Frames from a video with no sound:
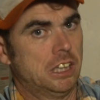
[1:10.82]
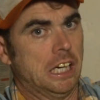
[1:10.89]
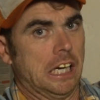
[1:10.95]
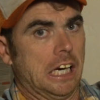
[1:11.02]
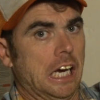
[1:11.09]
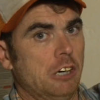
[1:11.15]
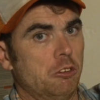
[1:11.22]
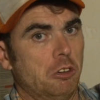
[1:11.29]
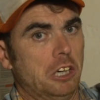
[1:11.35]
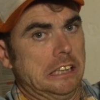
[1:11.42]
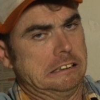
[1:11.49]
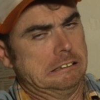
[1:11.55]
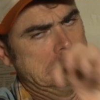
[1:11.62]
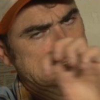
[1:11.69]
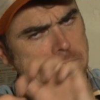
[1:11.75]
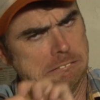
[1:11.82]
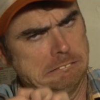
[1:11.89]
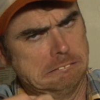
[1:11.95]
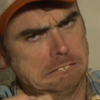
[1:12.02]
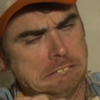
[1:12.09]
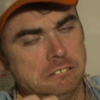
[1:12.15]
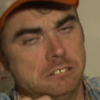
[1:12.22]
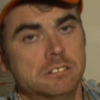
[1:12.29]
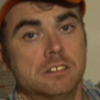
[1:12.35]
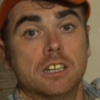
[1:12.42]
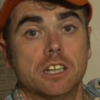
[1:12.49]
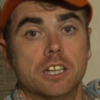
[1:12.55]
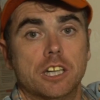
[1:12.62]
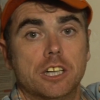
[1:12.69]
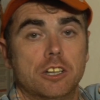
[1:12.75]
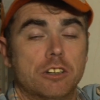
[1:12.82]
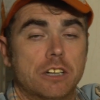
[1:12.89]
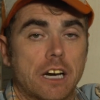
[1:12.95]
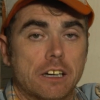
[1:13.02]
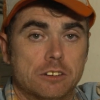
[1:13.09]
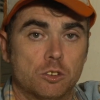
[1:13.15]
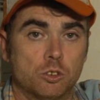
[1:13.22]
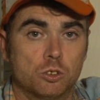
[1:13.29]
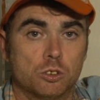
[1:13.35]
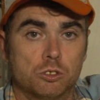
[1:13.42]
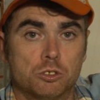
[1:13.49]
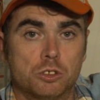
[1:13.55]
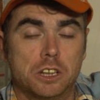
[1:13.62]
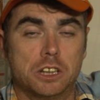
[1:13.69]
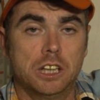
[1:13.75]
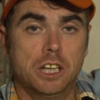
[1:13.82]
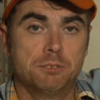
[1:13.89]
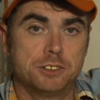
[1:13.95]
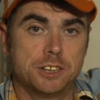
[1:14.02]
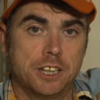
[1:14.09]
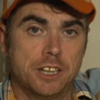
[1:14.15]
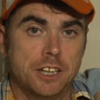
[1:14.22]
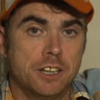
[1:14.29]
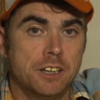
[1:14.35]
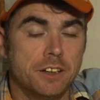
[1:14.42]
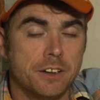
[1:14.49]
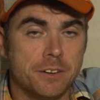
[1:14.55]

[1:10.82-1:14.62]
Like that away. Then you got the eclipse in it.